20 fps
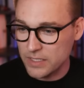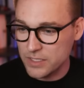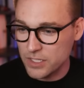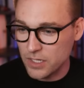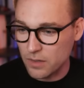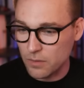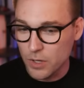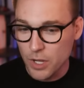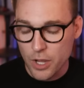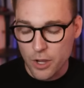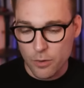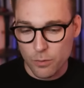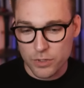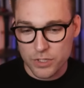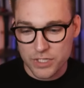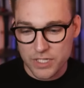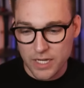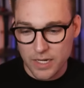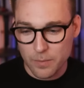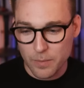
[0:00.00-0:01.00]
So we're
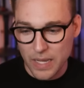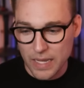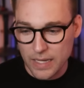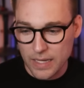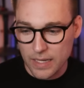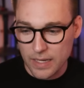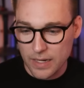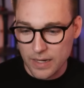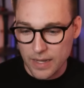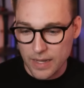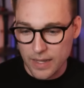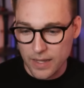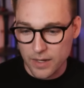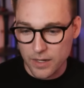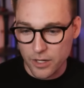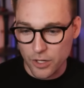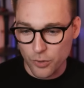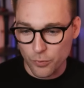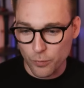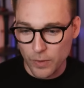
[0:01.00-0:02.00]
just going to make it
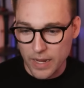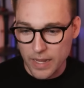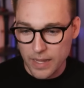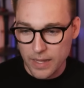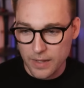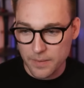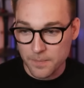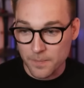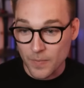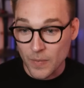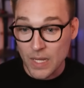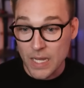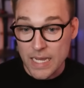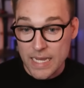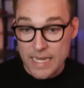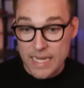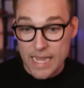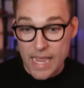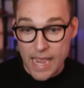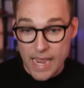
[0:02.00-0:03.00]
an array.
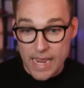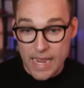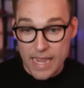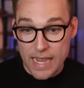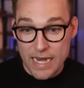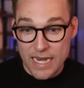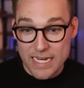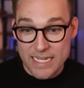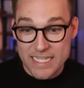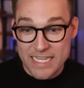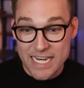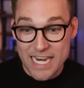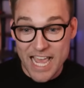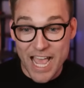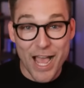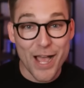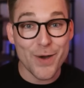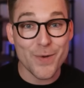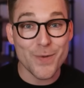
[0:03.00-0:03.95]
And now